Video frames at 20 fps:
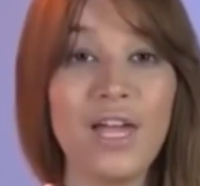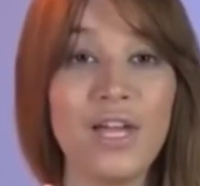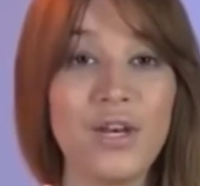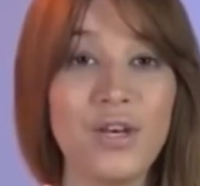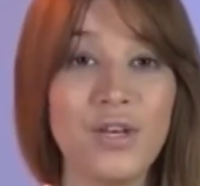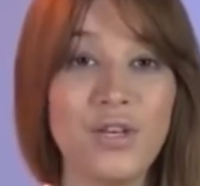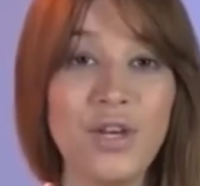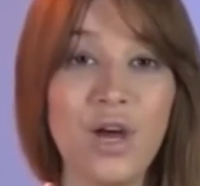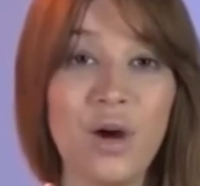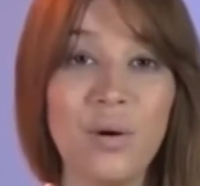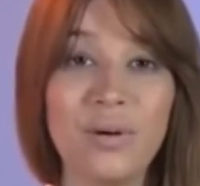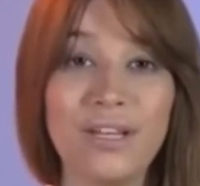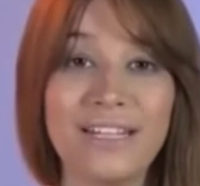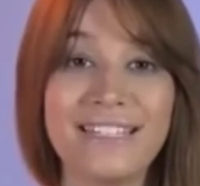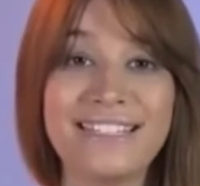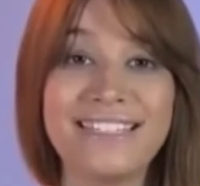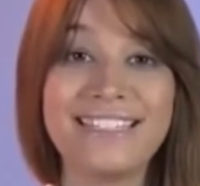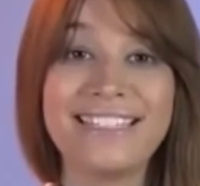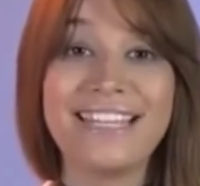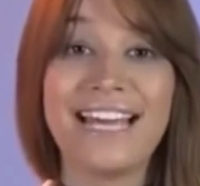
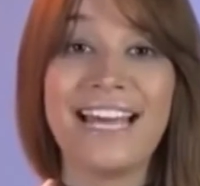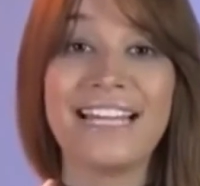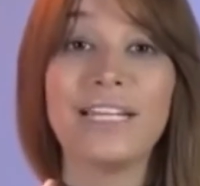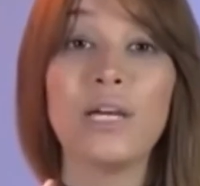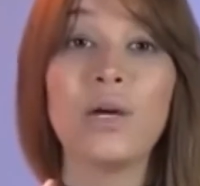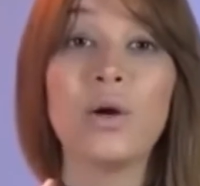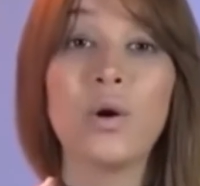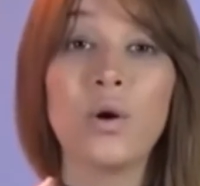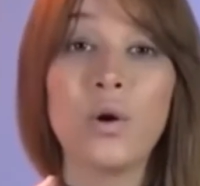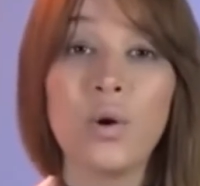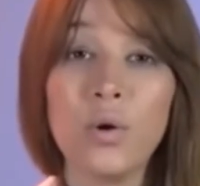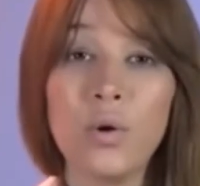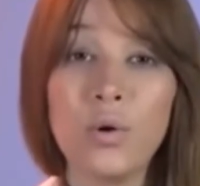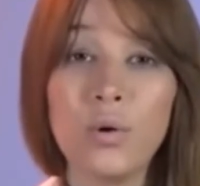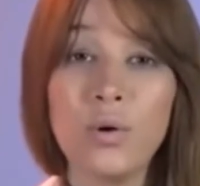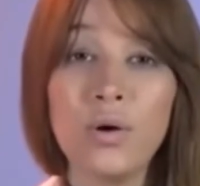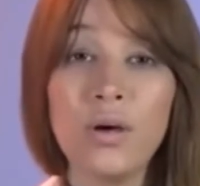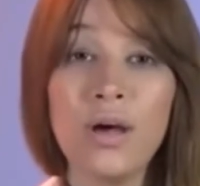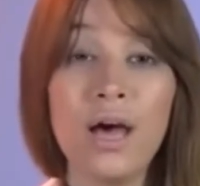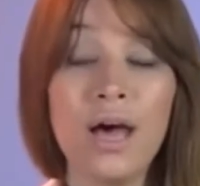Notice that
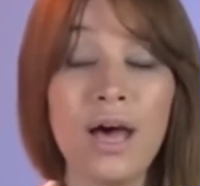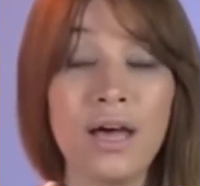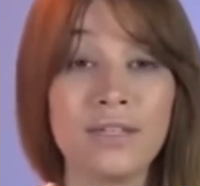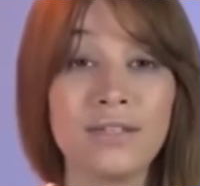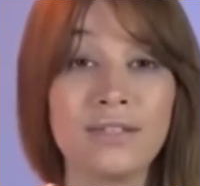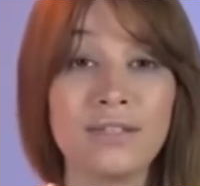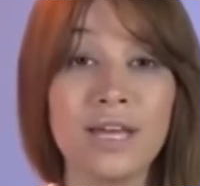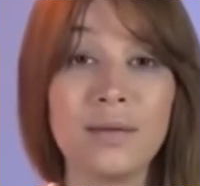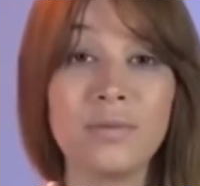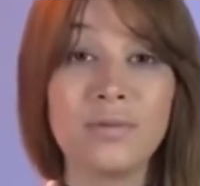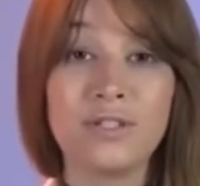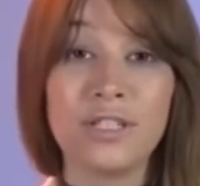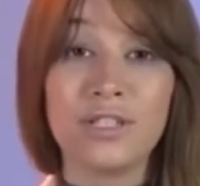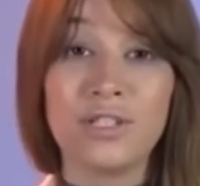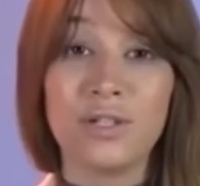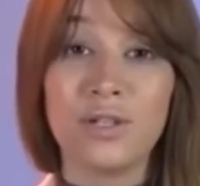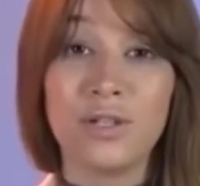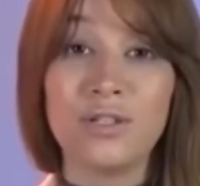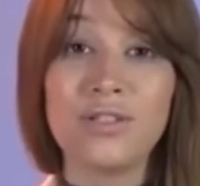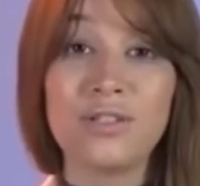who
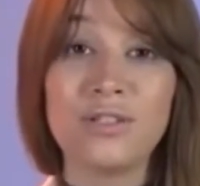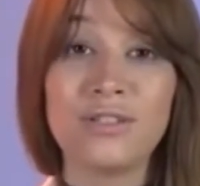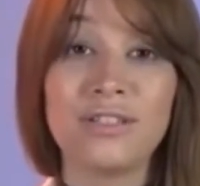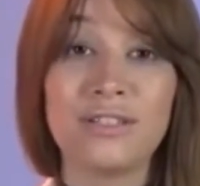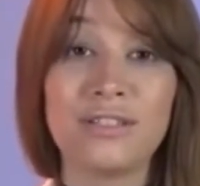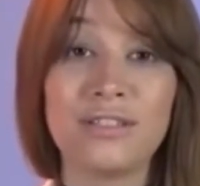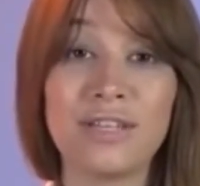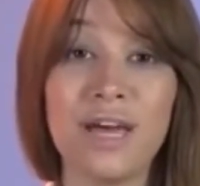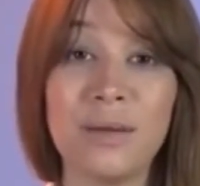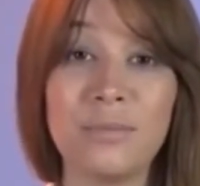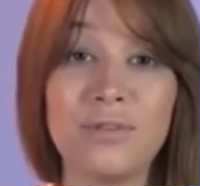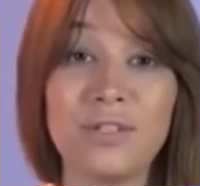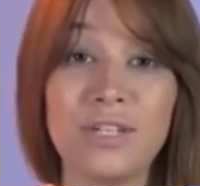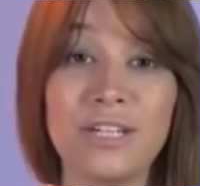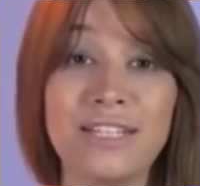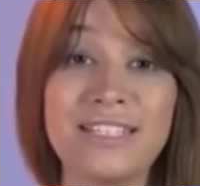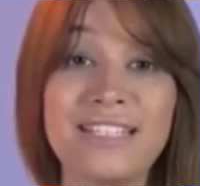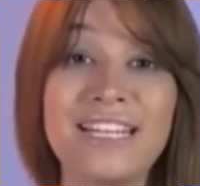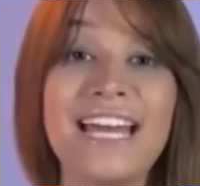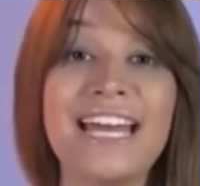substitutes the
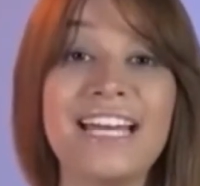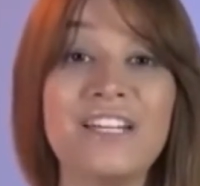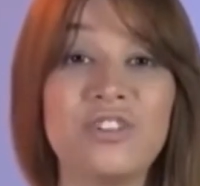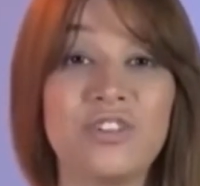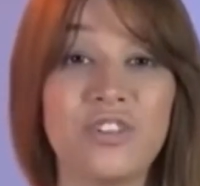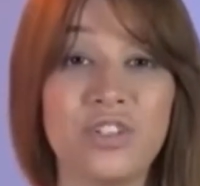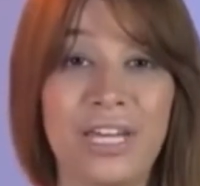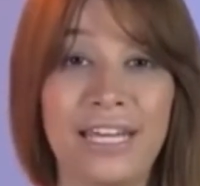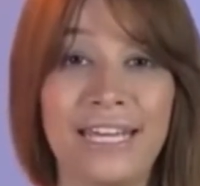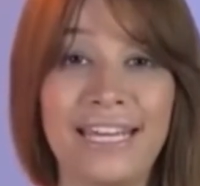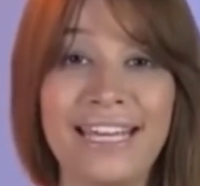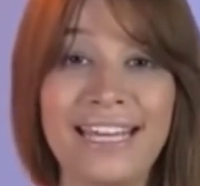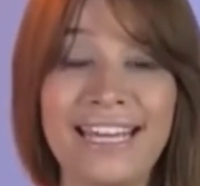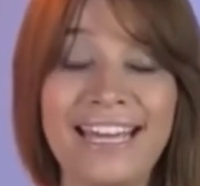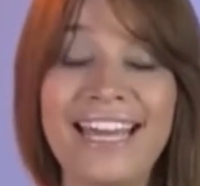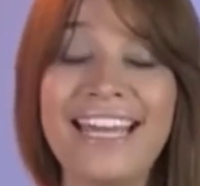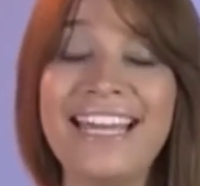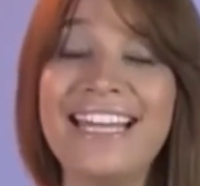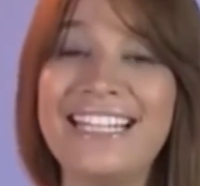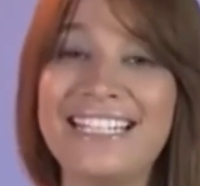subject she
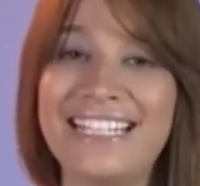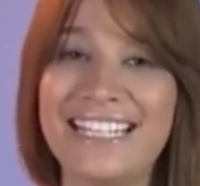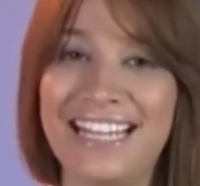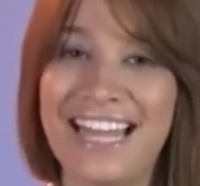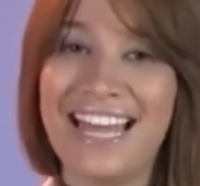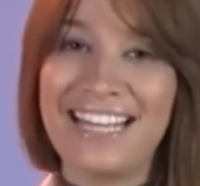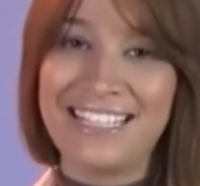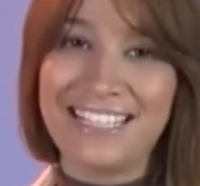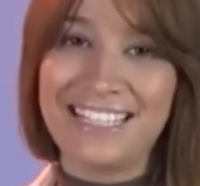in the last